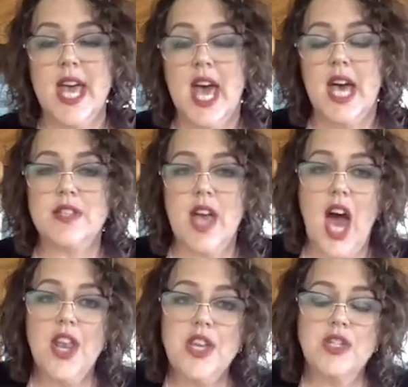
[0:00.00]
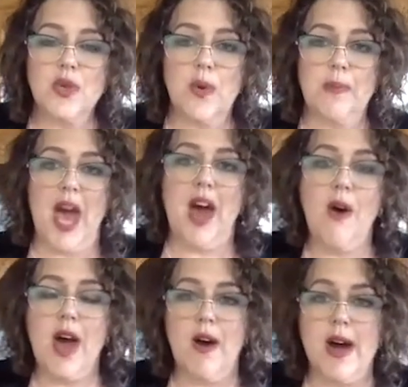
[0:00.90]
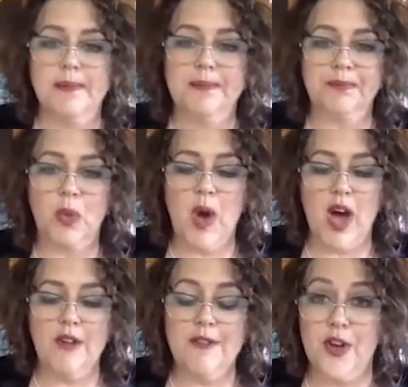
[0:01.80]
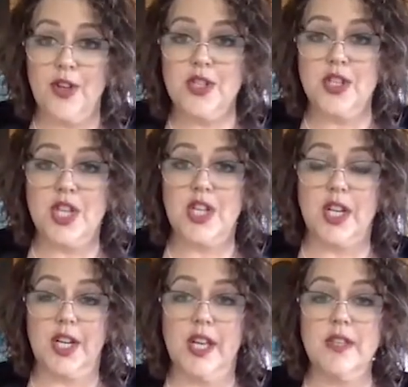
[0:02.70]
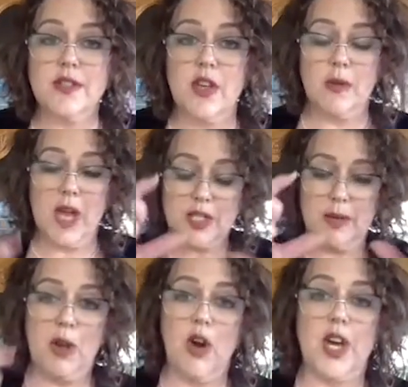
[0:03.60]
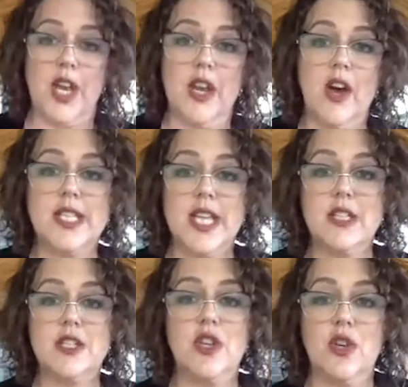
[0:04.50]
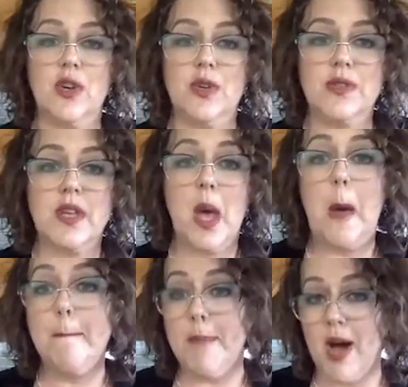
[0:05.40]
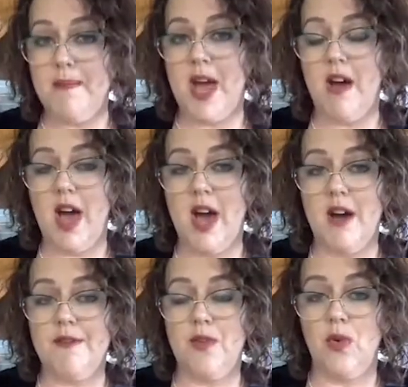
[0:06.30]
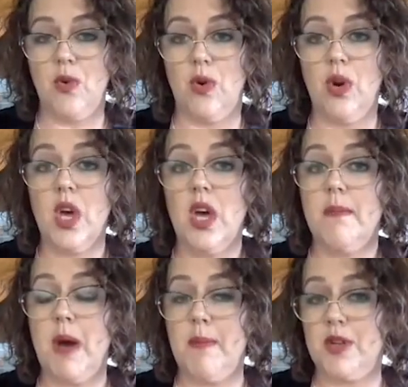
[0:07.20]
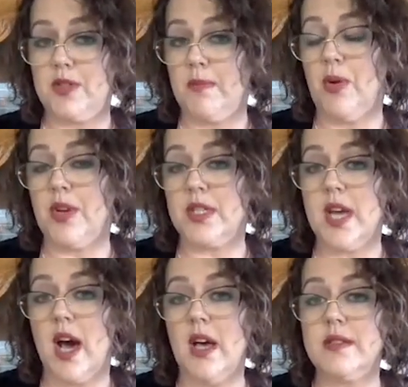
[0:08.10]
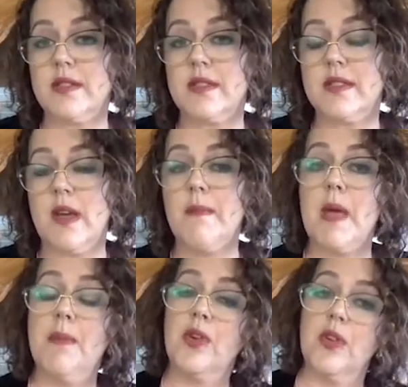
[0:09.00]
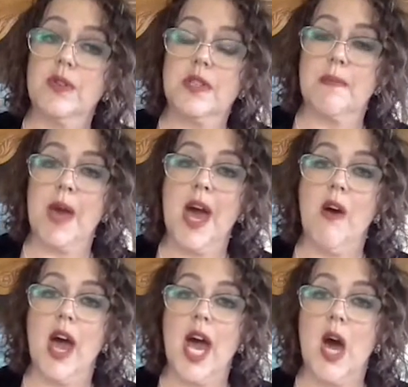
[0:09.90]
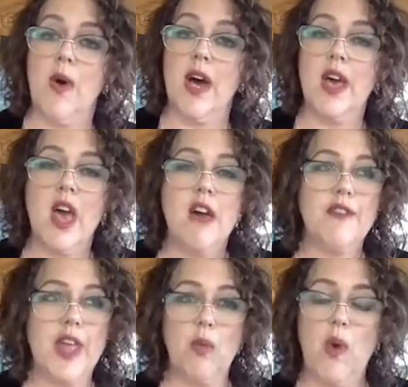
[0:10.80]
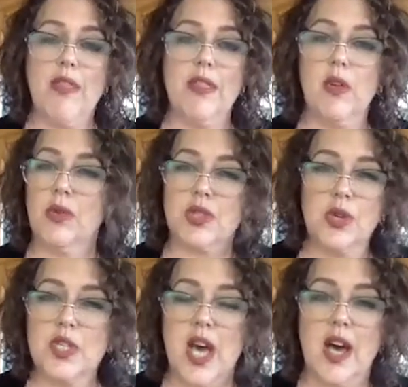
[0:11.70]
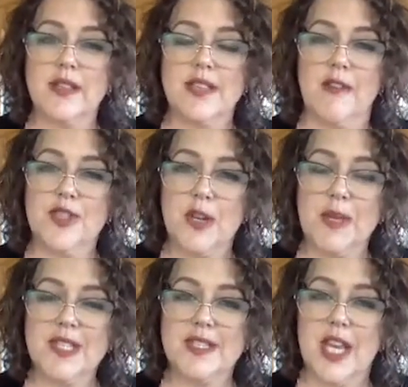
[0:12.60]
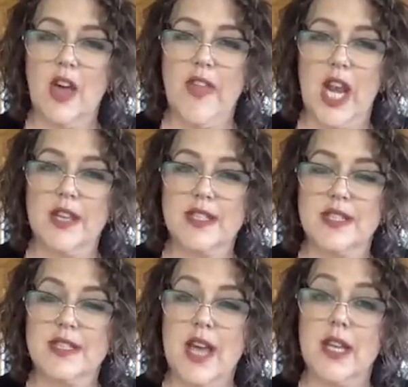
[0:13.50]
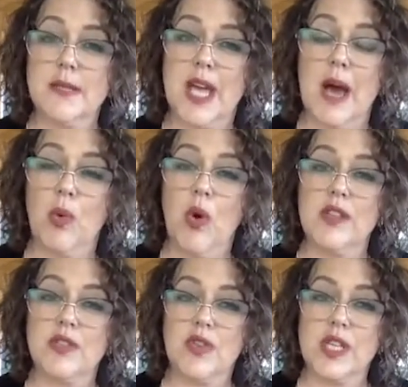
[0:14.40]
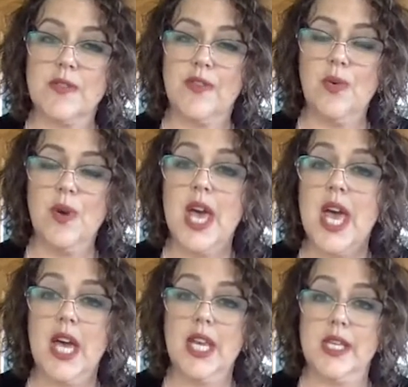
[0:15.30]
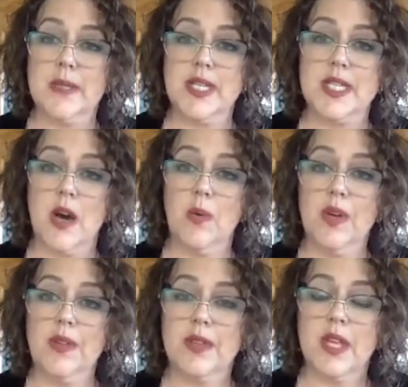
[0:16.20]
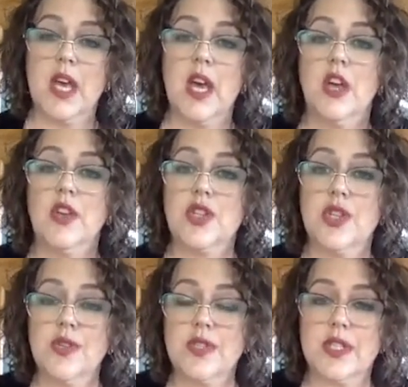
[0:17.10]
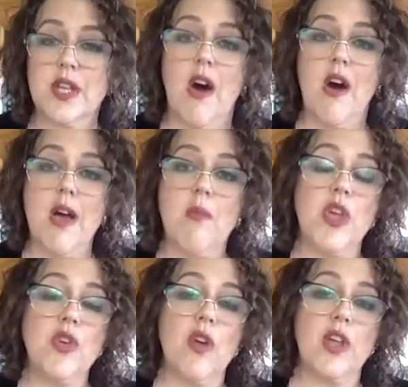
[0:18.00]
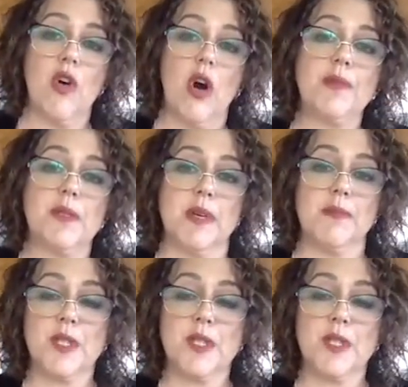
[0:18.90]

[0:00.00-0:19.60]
And so how do you do a power hour? Well, first you schedule it in, so you actually block it in. I tend to use my power hour for my most important tasks. Some people use their power hour for that one or two tasks that have sort of been sitting on their list and starting to become quite stressful and need to be dealt with. You choose the time where you're at your optimum.